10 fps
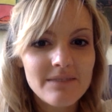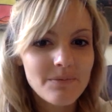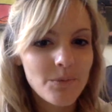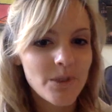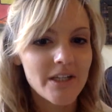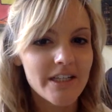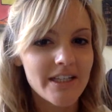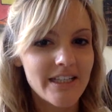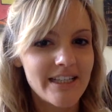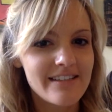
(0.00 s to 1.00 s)
work
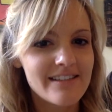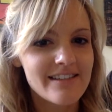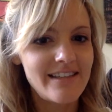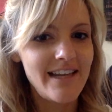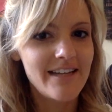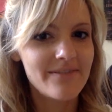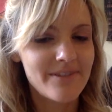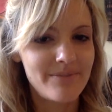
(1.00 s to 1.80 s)
inside of the